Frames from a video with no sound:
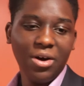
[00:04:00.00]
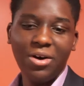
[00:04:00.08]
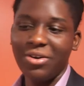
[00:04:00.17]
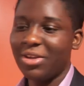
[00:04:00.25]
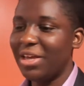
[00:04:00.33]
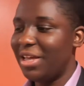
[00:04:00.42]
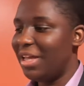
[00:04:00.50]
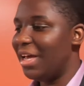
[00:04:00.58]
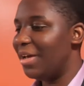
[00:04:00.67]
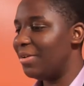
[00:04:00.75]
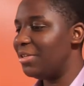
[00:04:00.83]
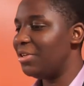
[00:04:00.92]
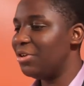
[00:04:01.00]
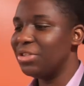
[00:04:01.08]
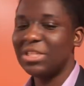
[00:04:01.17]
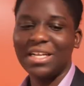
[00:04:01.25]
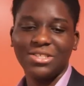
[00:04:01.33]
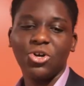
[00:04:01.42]
Okay, yeah. You know,
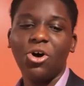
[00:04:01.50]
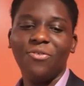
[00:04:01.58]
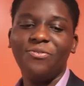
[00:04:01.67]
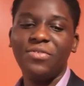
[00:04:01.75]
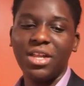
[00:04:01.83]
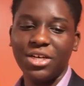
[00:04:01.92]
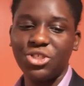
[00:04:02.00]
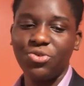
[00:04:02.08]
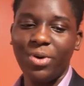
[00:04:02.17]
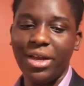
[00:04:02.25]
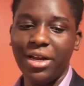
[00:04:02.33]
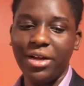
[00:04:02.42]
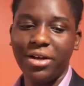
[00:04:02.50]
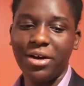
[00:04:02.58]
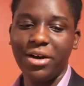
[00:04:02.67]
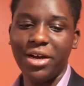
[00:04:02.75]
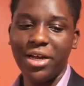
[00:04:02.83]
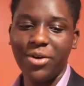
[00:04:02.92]
that's called fluctuating,
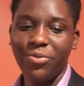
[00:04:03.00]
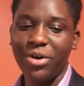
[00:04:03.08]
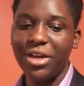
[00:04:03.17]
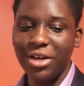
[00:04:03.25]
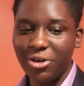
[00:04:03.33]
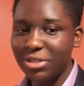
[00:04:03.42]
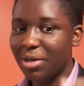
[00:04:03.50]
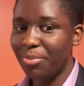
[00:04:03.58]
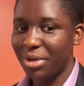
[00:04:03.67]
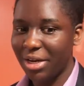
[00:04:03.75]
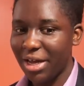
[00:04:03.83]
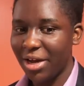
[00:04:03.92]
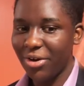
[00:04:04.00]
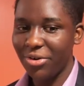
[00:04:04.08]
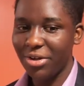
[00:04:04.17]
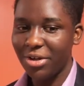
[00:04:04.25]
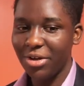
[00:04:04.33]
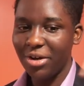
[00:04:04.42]
all right? When it goes up and
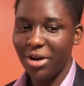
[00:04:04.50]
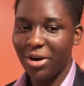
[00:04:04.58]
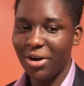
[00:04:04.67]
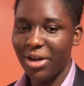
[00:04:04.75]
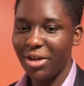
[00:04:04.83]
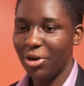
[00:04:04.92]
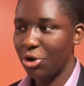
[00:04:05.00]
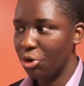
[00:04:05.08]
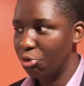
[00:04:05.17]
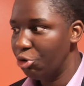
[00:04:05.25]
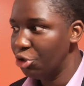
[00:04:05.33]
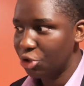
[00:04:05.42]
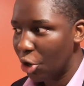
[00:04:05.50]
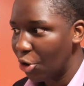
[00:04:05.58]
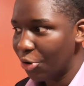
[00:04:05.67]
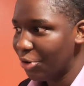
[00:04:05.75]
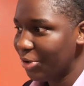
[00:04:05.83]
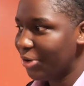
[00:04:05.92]
down, all right? Like a
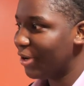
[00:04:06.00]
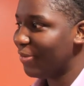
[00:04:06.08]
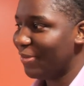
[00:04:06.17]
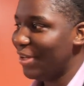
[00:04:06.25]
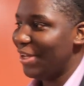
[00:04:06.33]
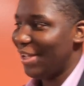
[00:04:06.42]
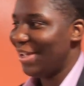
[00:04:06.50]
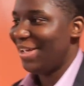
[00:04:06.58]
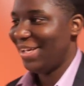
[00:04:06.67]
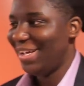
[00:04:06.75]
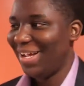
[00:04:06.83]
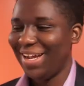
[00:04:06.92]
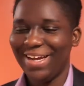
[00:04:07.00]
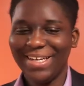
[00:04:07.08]
retard, you know what I mean?